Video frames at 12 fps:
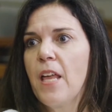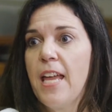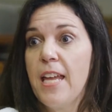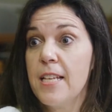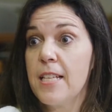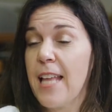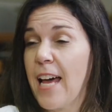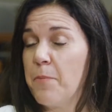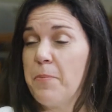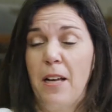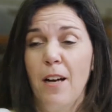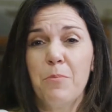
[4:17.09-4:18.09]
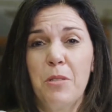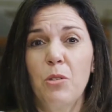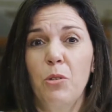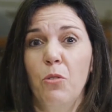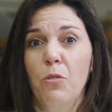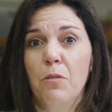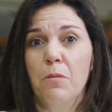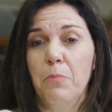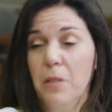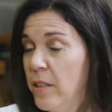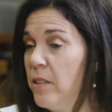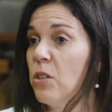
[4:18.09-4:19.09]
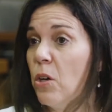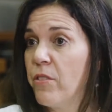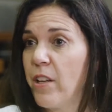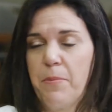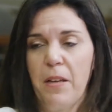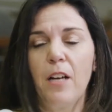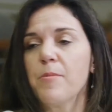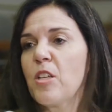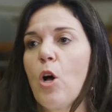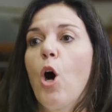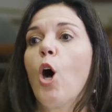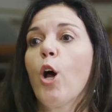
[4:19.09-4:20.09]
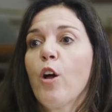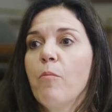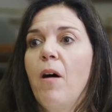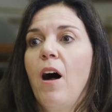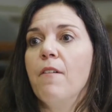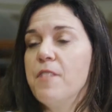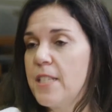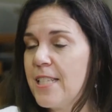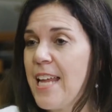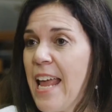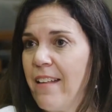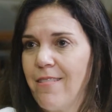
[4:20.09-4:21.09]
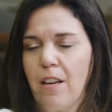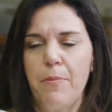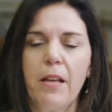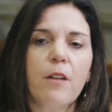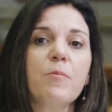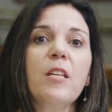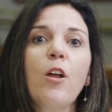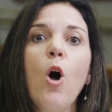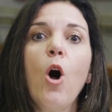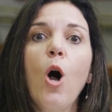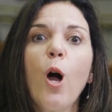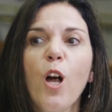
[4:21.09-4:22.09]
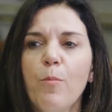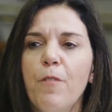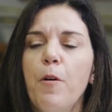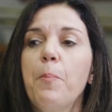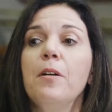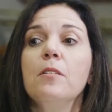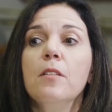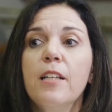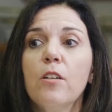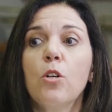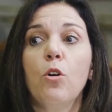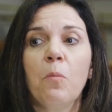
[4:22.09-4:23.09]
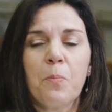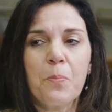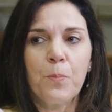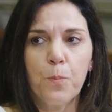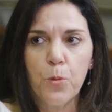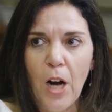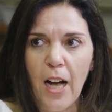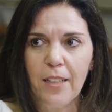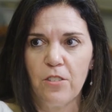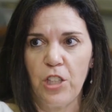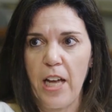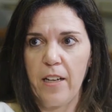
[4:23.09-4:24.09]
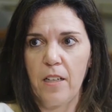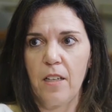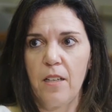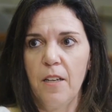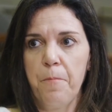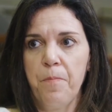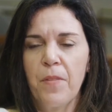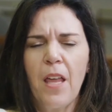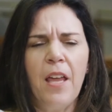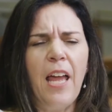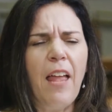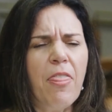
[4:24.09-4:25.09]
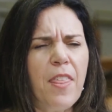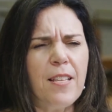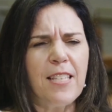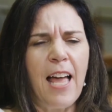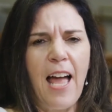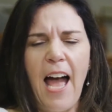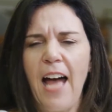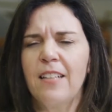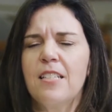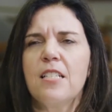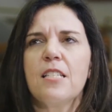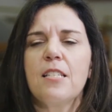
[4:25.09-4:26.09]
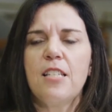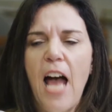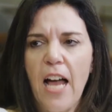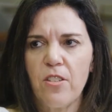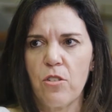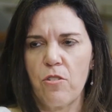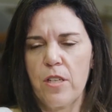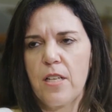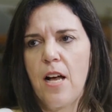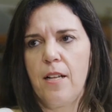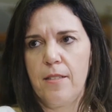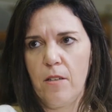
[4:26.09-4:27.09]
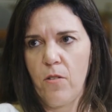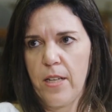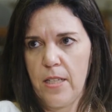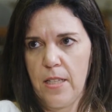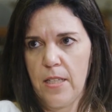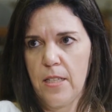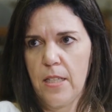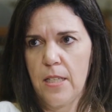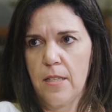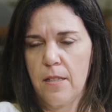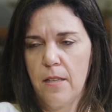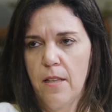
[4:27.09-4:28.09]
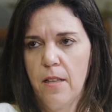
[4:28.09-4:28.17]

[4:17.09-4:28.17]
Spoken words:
is that it becomes too political, that it becomes an arm of the state, that it becomes an arm of a political project. And this had disastrous consequences